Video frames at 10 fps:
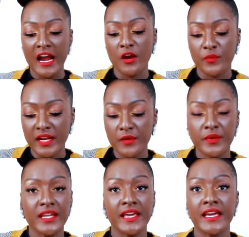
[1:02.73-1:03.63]
I already
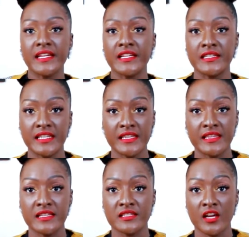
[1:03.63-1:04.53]
went ahead and did
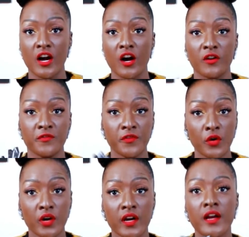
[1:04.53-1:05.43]
this to all
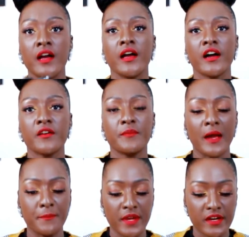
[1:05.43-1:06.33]
4 of
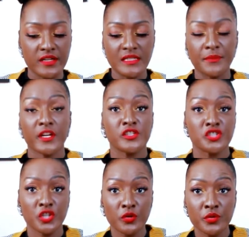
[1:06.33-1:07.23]
my mirrors. I'm going to
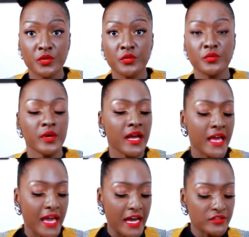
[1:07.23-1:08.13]
show you
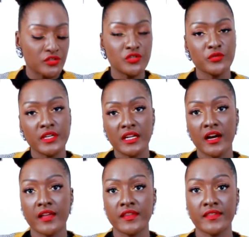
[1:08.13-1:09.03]
how to do it
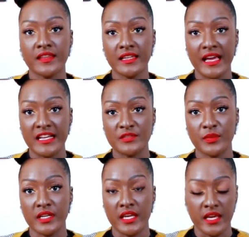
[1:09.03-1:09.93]
on the last
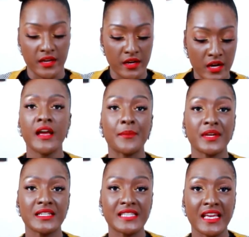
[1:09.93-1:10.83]
one here. I'm
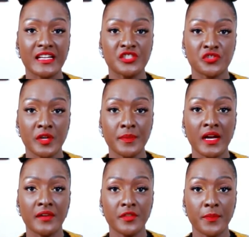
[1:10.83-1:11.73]
going to take a strip
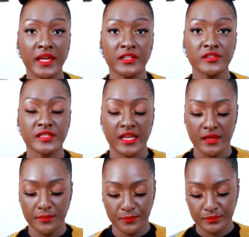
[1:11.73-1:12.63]
of the painter's
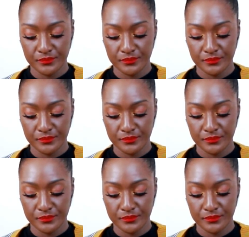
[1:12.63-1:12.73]
tape.